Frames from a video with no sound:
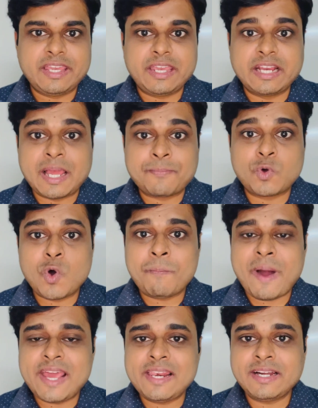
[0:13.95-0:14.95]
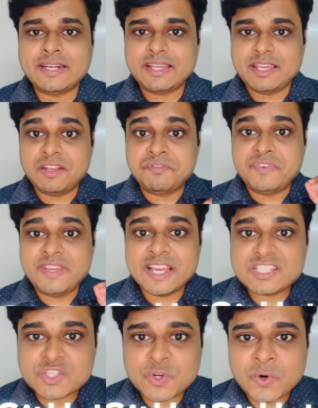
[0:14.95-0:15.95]
GitHub Copilot in
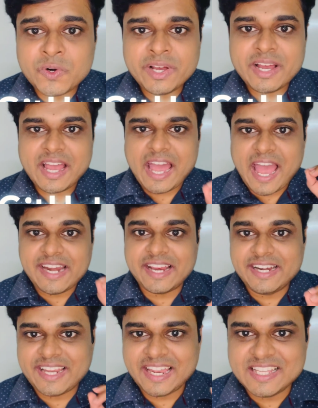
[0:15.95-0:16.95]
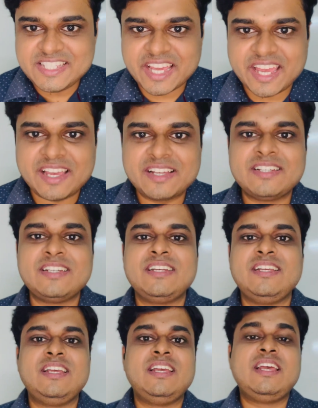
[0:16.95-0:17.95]
VS Code and IntelliJ
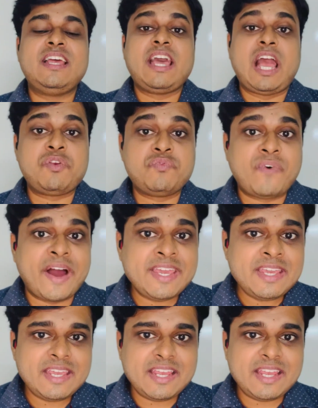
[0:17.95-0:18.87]
and why